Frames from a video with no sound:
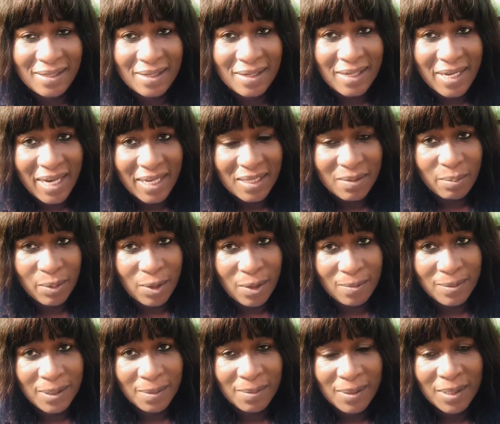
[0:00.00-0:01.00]
The next
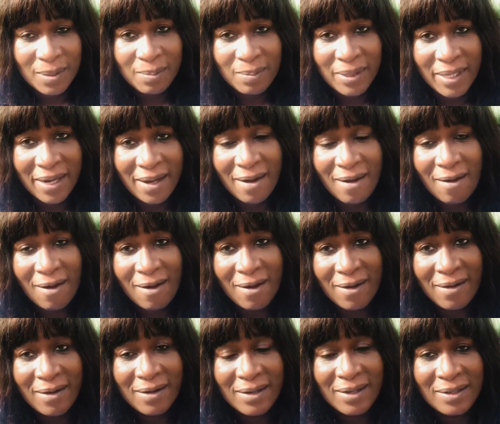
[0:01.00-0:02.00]
bulbs I'm going to plant
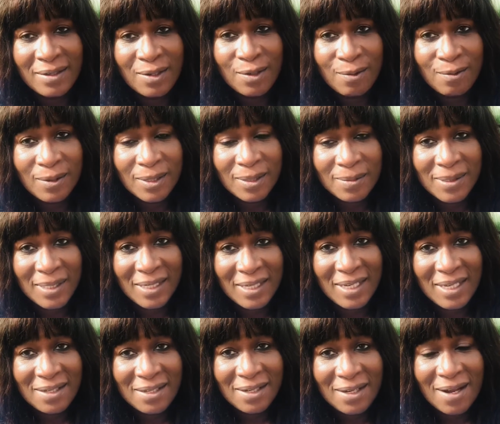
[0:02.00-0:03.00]
are the tulips and
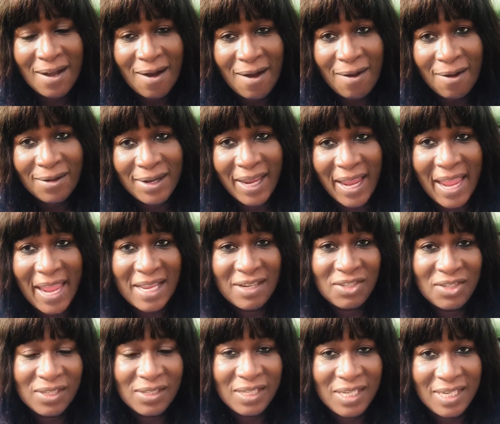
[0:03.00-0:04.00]
these are called the
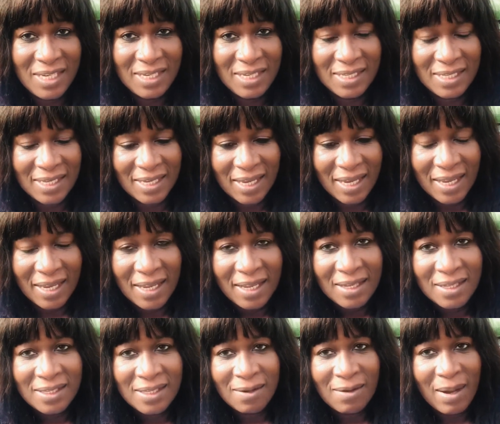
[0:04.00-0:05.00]
angeliques.
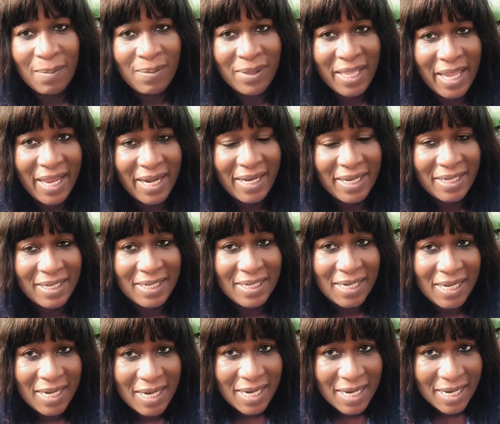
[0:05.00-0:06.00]
So I planted
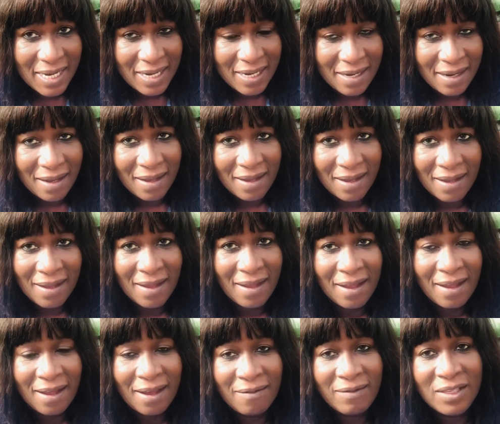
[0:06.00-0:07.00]
10
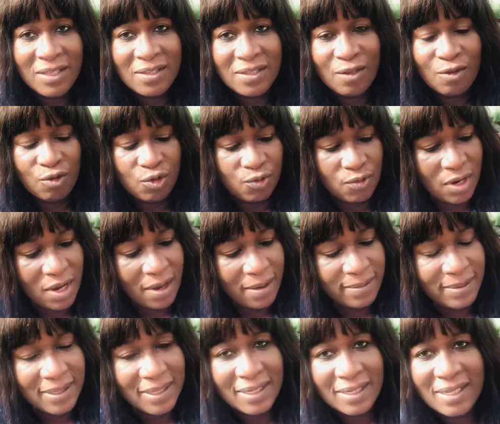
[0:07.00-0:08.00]
of the
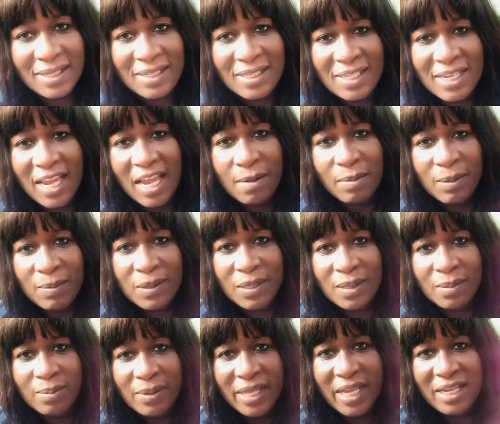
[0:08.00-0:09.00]
snowdrops and this time I'm going
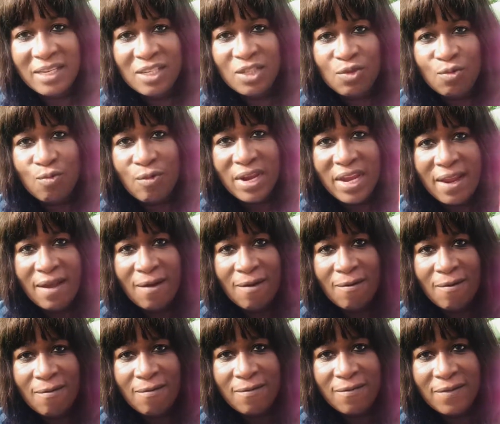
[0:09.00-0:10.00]
to plant
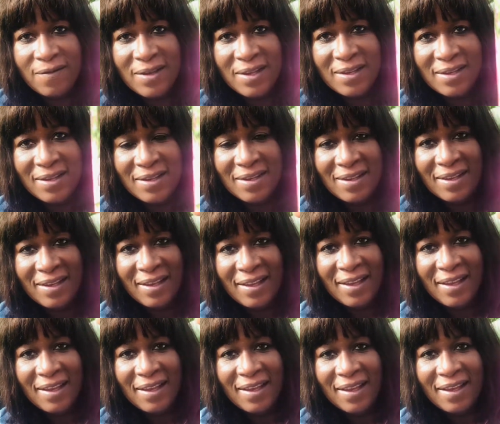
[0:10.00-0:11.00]
12
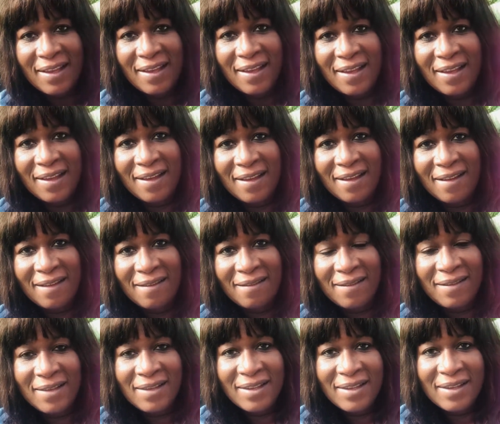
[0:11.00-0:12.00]
of
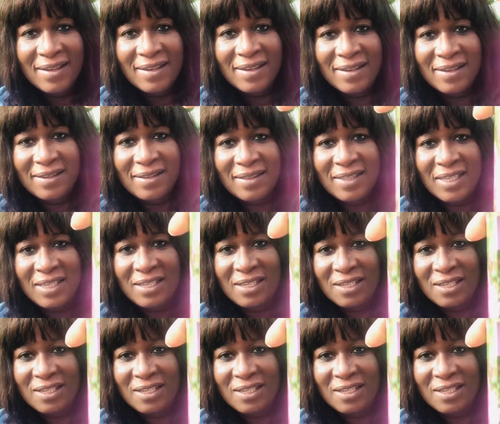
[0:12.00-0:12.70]
these